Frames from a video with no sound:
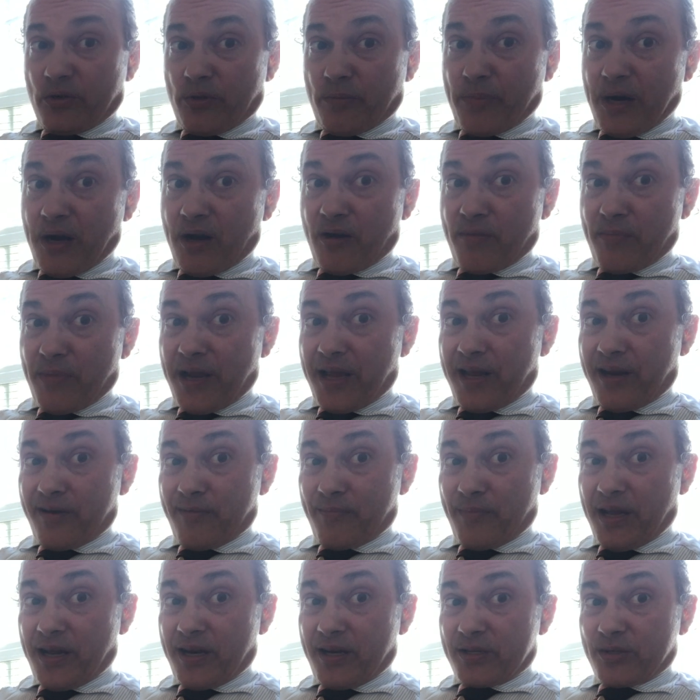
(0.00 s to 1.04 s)
or power
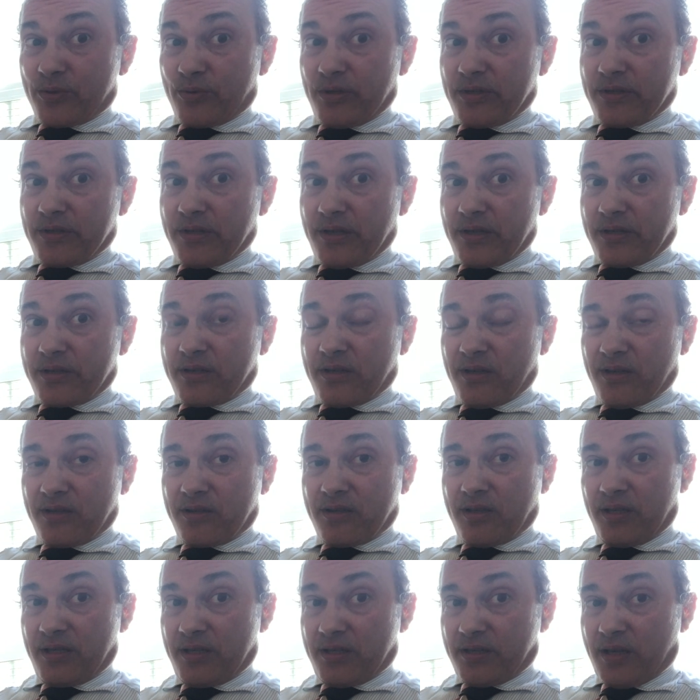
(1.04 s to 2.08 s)
minus
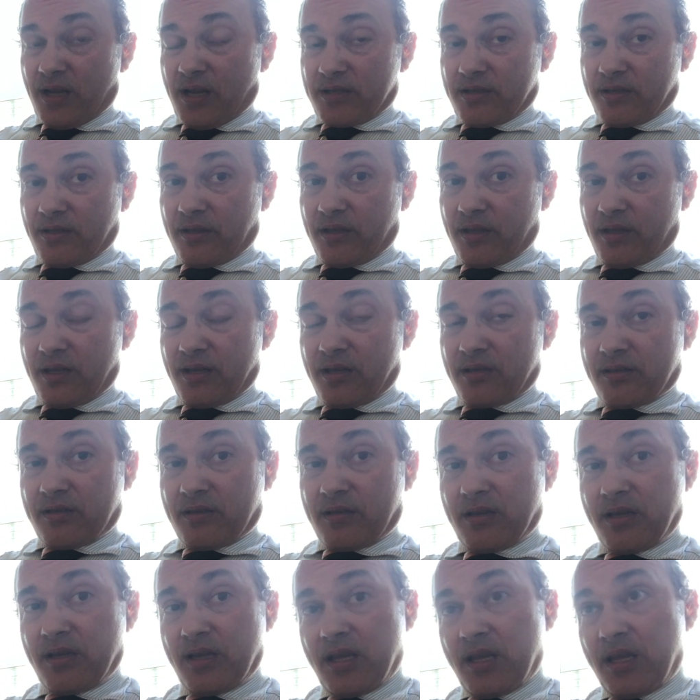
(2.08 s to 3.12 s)
resistance and these kinds of things.
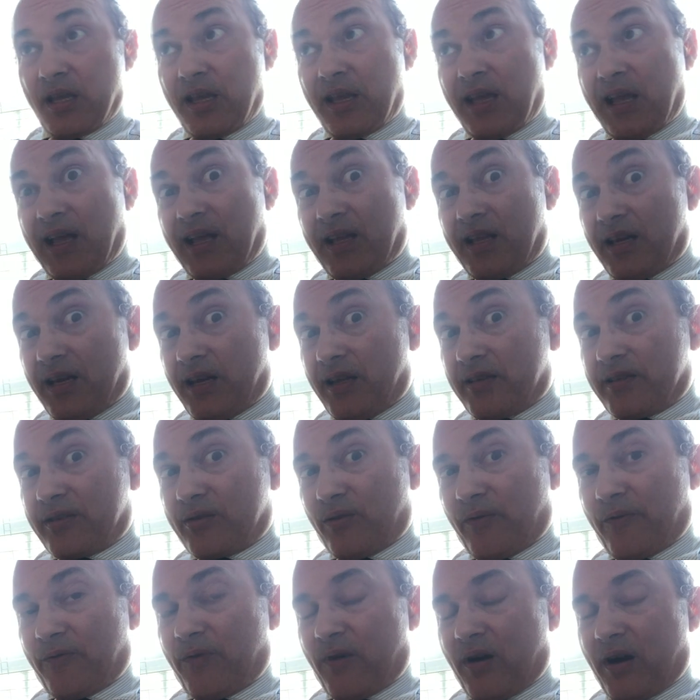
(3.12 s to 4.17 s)
And as
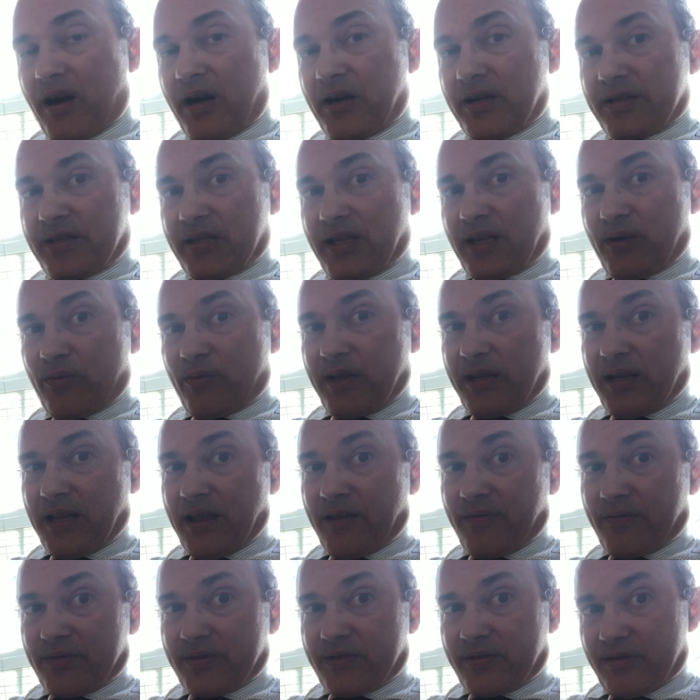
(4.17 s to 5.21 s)
so far as then we
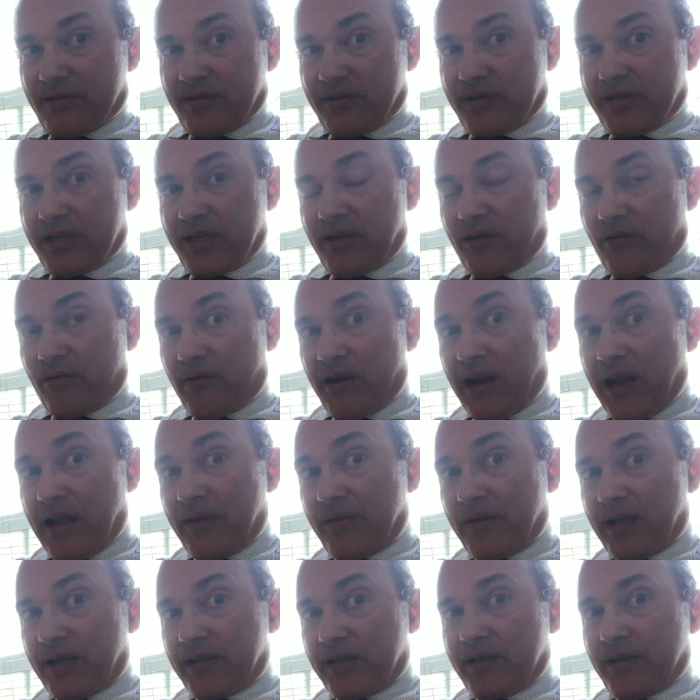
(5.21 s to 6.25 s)
have seen
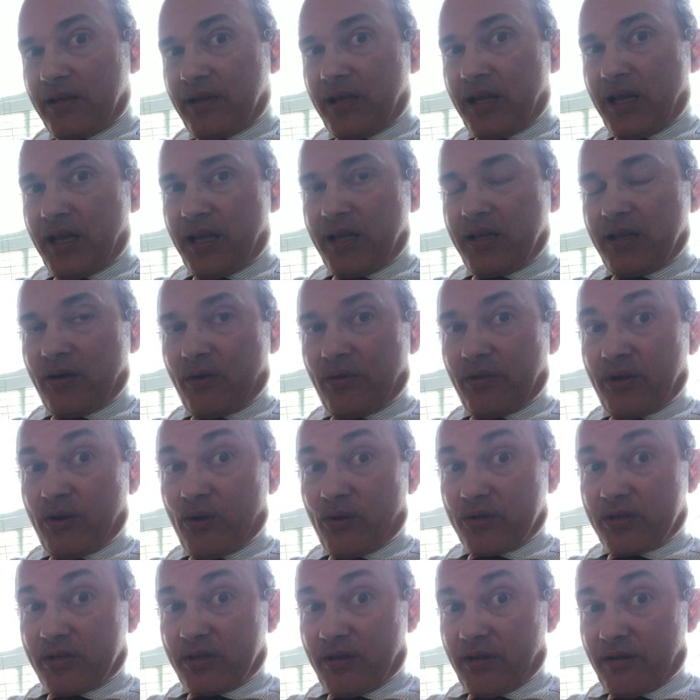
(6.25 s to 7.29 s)
arrived at today, the
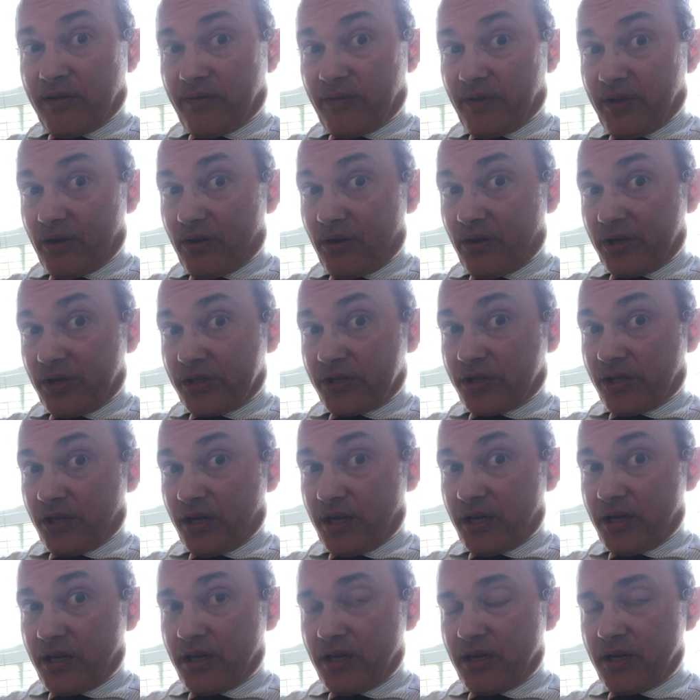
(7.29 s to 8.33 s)
notion of
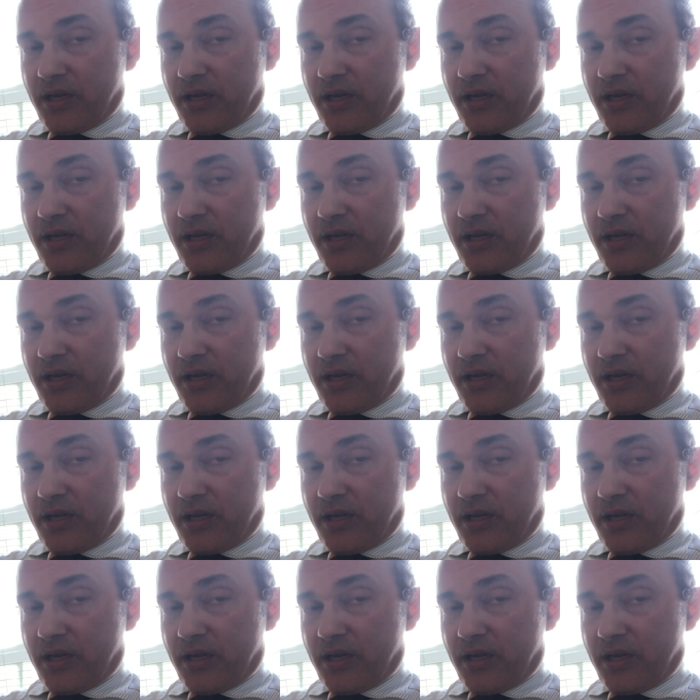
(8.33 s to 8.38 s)
inertia,